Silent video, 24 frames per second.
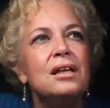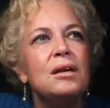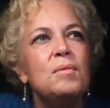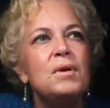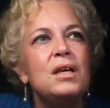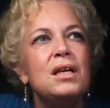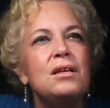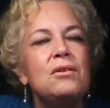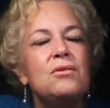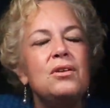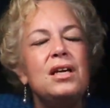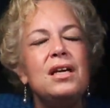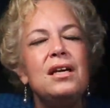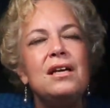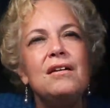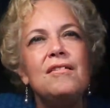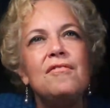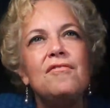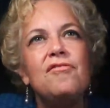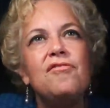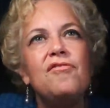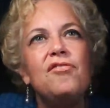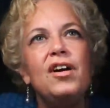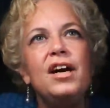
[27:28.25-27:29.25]
I mean, you
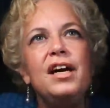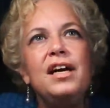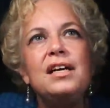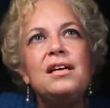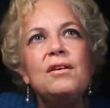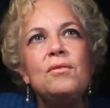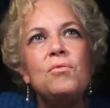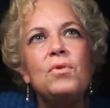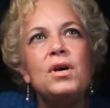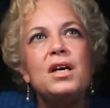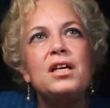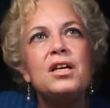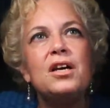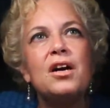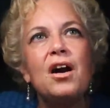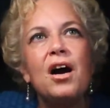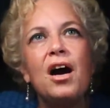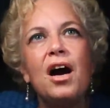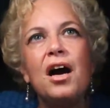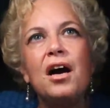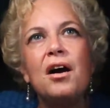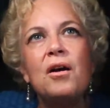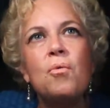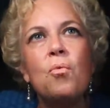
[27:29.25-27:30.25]
can't fight what your
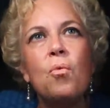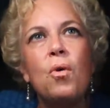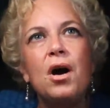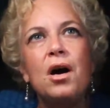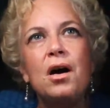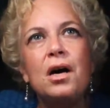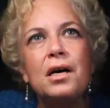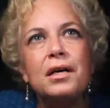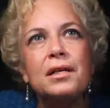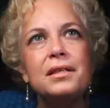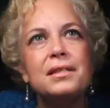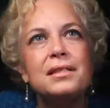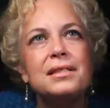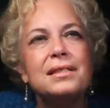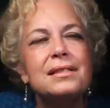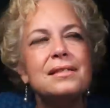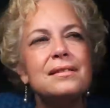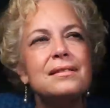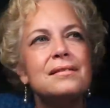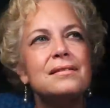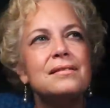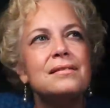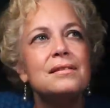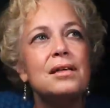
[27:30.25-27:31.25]
heart
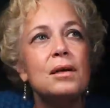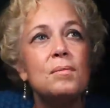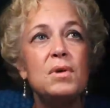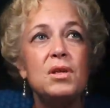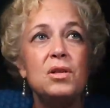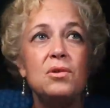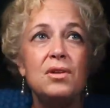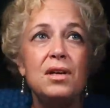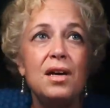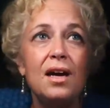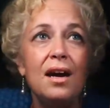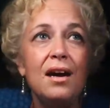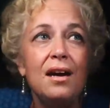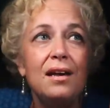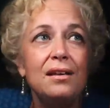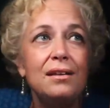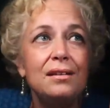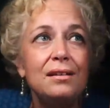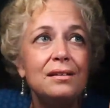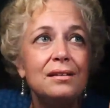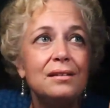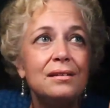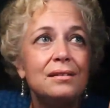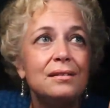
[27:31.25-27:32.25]
wants. I mean, you
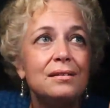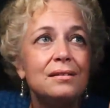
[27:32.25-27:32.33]
can.